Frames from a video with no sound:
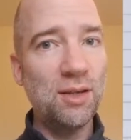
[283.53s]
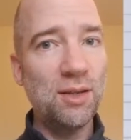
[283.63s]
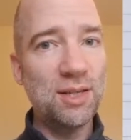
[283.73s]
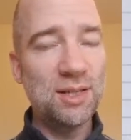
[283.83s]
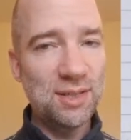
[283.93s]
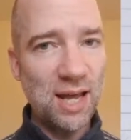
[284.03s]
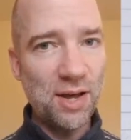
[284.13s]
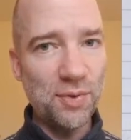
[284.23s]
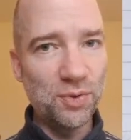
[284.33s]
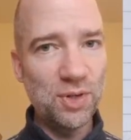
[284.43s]
the
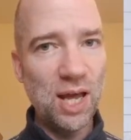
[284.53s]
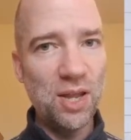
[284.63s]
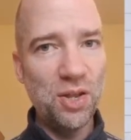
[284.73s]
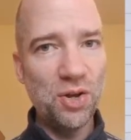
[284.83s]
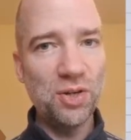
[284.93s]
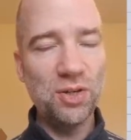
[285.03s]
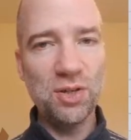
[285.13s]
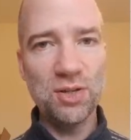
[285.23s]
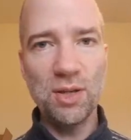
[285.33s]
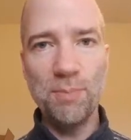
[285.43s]
sound and not
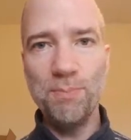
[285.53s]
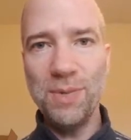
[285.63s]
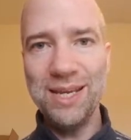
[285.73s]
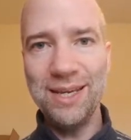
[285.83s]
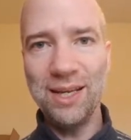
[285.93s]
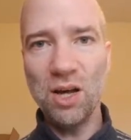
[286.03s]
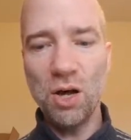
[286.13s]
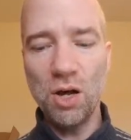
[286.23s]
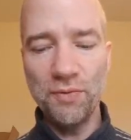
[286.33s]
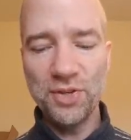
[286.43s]
just the meaning
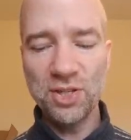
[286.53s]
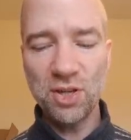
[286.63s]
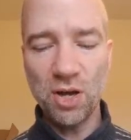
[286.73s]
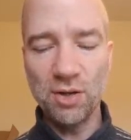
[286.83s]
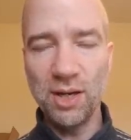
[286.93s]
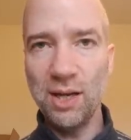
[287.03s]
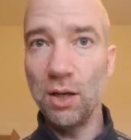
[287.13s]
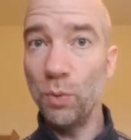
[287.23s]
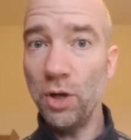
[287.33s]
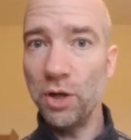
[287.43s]
of sun in
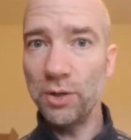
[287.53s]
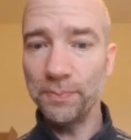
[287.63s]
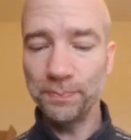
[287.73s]
a word.